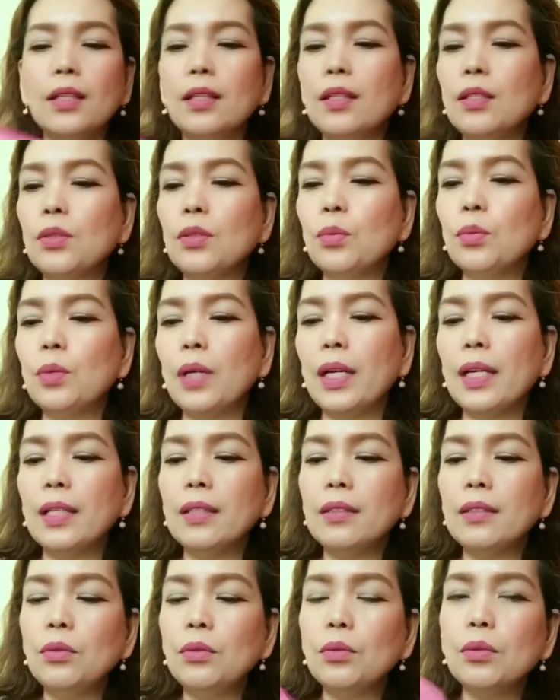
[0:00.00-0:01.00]
This one,
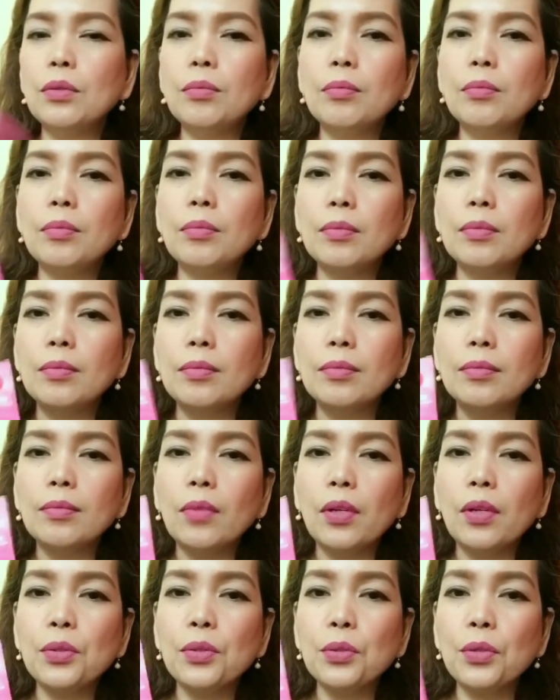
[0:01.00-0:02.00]
yung
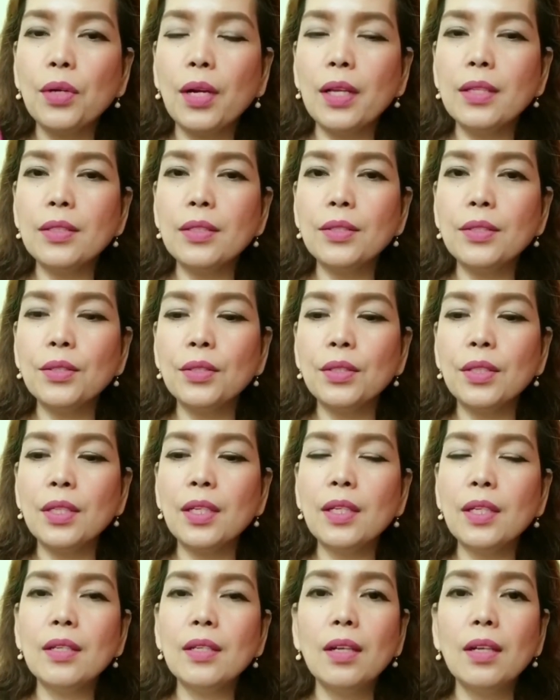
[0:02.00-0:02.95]
moisturizer.